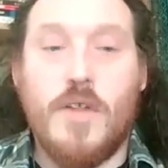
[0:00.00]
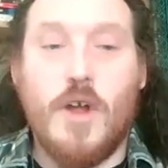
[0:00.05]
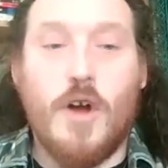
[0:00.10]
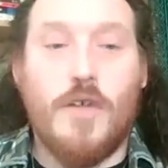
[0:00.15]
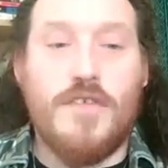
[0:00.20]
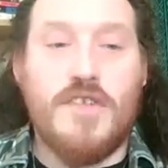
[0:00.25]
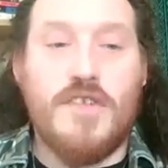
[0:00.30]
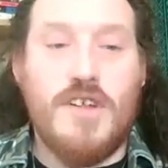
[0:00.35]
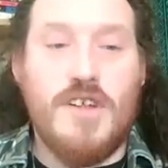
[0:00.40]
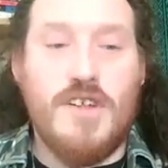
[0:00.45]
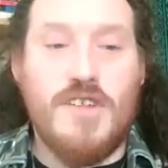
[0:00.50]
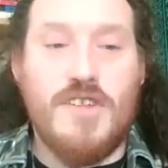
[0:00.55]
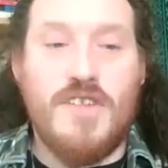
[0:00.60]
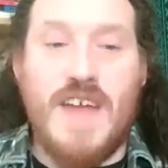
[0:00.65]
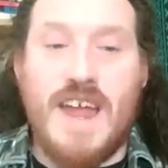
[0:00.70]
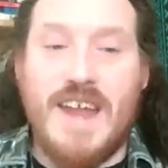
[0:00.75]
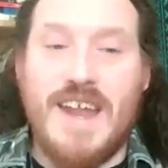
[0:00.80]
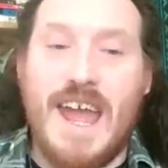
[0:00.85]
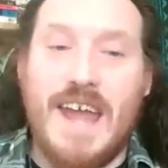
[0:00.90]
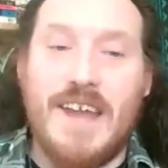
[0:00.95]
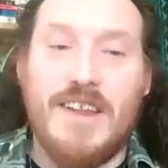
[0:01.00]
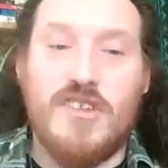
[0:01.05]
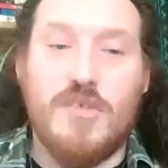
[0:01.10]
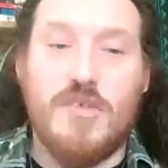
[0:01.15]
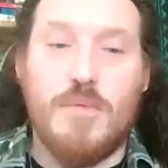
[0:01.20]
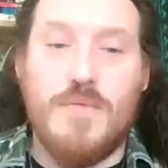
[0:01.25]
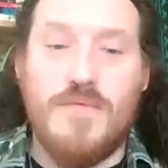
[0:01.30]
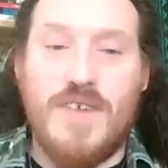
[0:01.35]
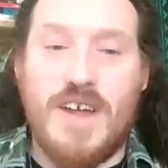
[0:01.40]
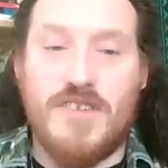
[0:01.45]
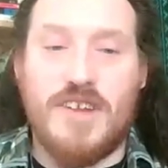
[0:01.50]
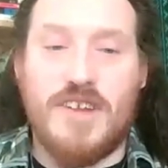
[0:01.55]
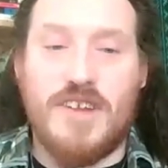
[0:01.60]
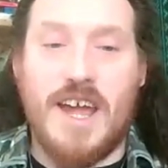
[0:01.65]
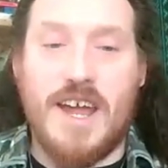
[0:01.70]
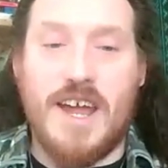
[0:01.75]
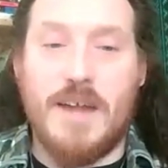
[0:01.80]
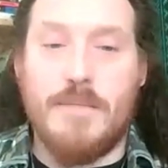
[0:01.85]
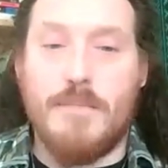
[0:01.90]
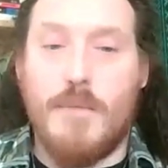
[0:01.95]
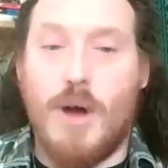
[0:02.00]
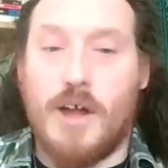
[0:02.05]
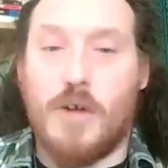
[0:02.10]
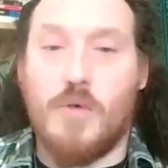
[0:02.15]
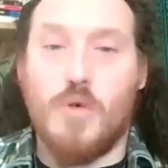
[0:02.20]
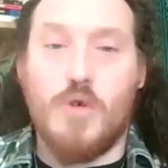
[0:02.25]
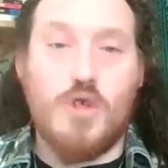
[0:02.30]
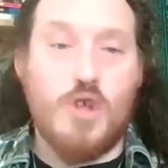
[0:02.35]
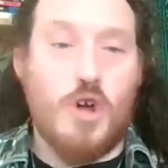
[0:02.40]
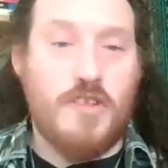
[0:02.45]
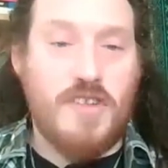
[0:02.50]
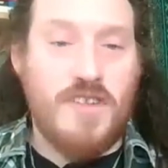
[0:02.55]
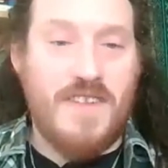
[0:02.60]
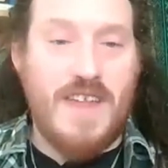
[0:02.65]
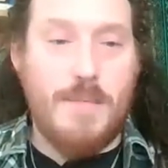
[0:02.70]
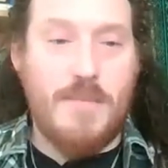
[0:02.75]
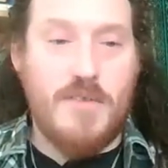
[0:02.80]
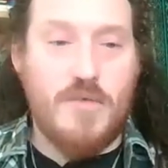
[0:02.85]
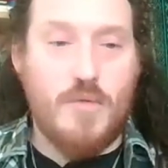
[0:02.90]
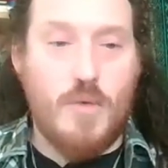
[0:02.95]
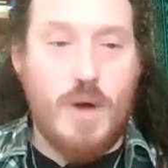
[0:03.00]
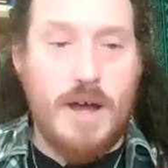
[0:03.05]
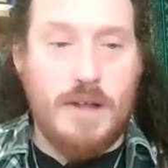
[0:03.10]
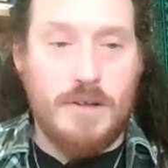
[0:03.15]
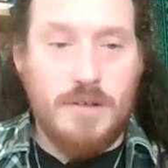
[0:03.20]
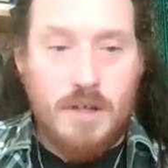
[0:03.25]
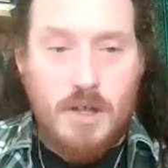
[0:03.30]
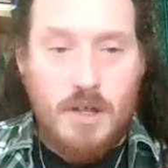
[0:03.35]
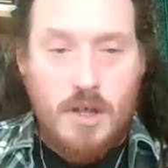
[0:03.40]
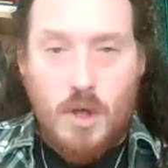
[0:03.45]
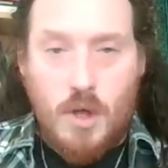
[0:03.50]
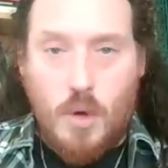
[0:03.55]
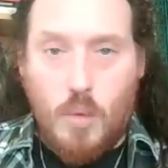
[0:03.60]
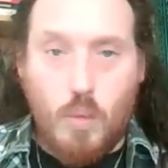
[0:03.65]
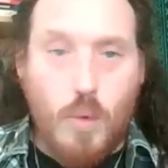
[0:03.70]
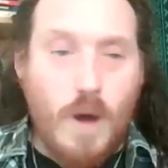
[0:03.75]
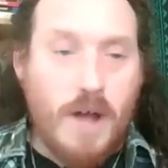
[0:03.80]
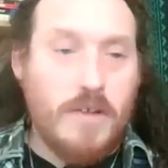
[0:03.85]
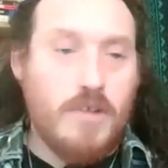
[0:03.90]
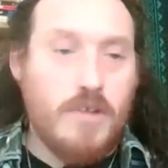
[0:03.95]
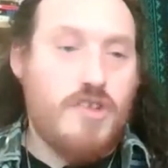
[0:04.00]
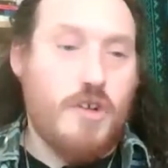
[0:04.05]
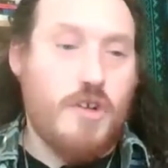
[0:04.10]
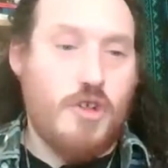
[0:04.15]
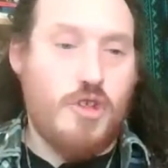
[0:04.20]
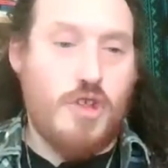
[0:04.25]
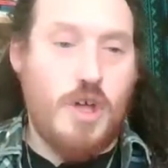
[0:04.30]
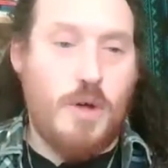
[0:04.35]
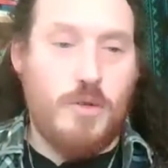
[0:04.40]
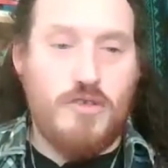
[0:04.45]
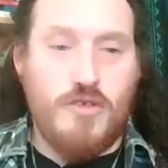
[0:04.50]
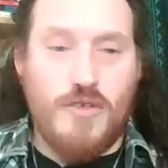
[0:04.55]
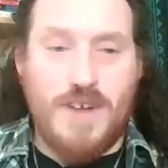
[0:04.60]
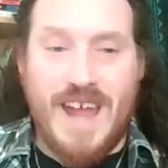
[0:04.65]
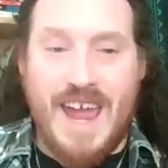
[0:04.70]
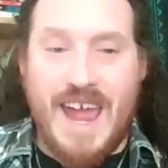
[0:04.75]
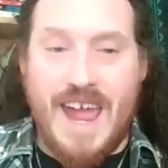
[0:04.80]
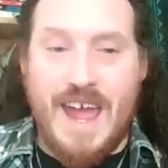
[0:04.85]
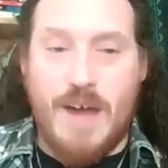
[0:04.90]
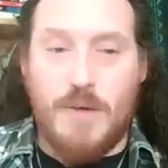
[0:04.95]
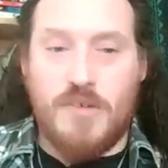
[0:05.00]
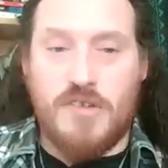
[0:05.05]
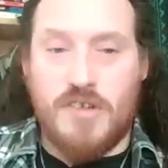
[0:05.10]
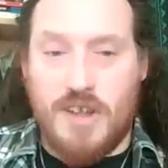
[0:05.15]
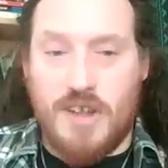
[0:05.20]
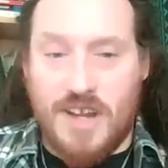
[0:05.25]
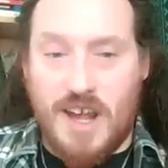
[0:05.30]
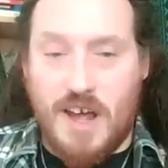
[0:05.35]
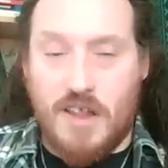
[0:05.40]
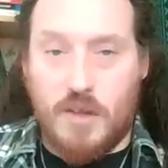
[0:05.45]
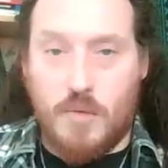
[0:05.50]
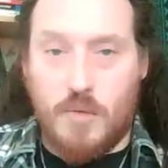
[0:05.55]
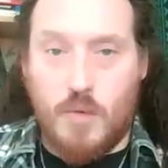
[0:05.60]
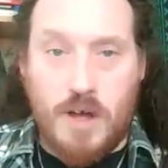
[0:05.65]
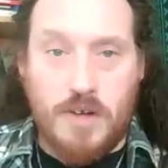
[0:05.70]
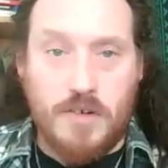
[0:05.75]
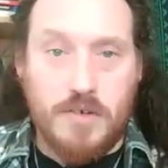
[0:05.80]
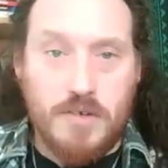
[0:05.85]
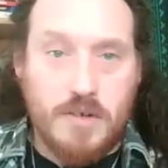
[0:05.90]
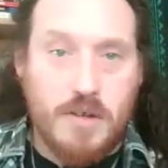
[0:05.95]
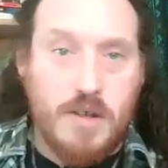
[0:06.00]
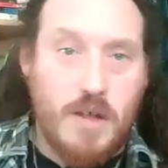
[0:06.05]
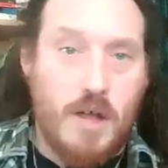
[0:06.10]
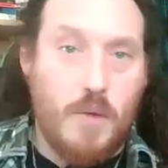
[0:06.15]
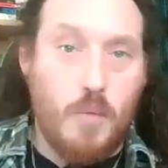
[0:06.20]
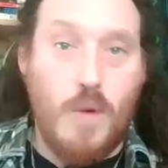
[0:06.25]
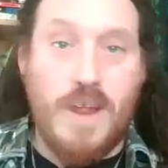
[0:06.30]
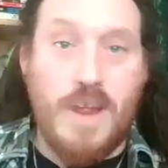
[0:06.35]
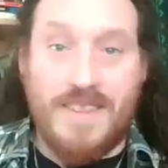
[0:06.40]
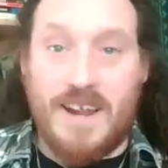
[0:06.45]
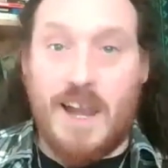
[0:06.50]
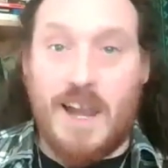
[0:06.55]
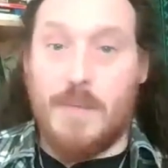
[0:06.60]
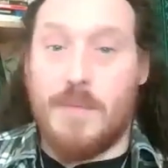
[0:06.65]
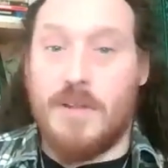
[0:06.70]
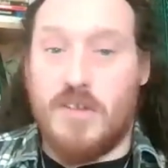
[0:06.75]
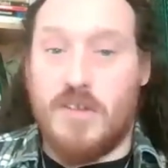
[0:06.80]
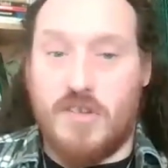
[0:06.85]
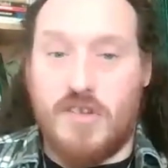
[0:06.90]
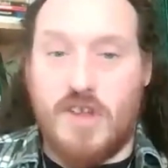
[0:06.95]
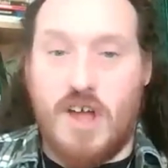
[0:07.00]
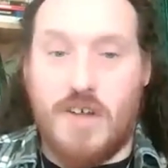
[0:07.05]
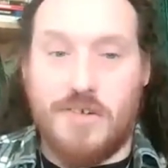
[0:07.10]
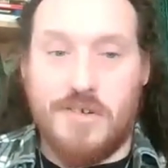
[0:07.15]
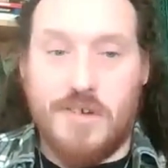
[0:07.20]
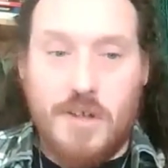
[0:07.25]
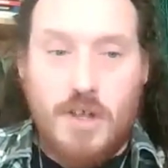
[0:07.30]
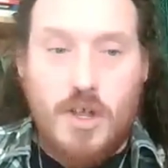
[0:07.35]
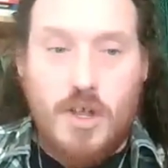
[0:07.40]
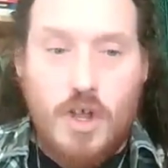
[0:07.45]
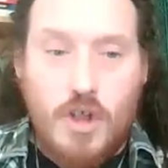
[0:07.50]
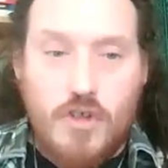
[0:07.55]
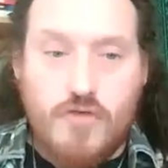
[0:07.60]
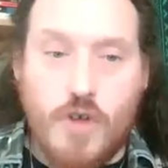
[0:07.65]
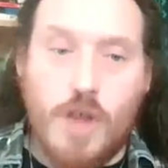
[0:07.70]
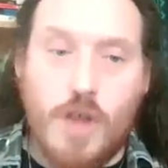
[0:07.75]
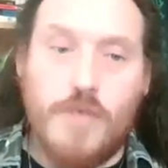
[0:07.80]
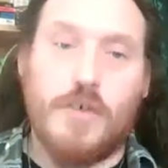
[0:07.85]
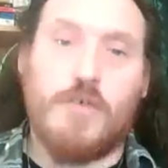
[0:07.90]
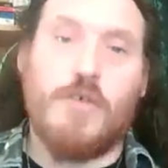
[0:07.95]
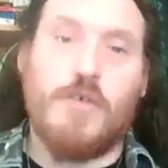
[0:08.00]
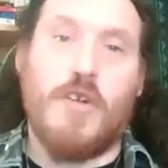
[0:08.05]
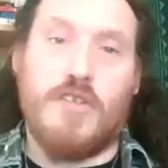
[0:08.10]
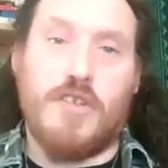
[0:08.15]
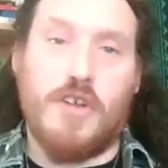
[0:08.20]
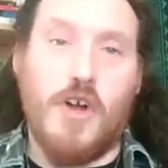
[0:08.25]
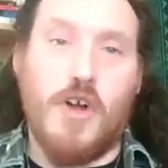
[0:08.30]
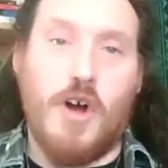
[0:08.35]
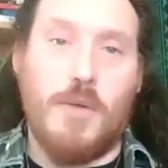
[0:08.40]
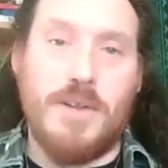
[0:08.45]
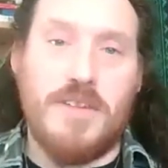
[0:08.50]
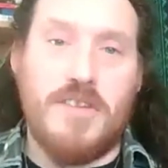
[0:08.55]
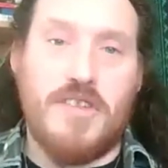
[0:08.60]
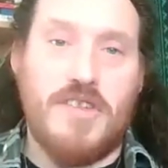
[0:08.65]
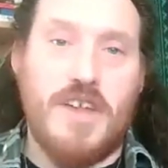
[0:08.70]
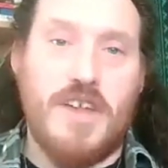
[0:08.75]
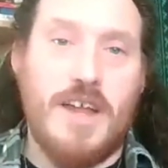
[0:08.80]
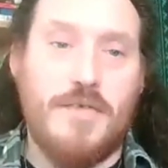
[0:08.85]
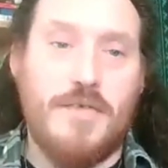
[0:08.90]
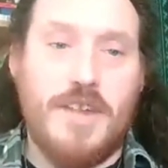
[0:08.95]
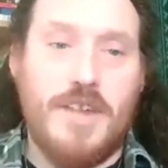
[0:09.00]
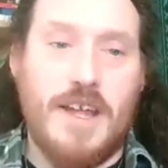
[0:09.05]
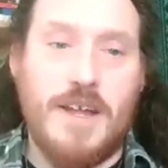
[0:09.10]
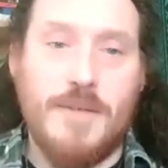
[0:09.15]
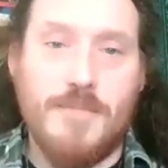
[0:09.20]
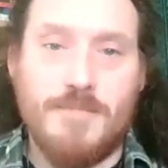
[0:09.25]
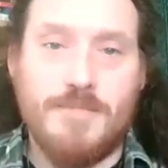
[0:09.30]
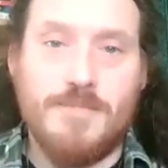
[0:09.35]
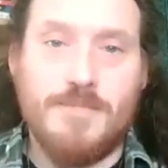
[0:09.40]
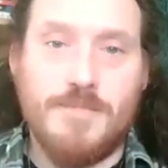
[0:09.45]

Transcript: the officers then headed to investigate, and Michael shot at them as well. One took shelter in a house, and the other one, with Clements' son, drove across the common to safety.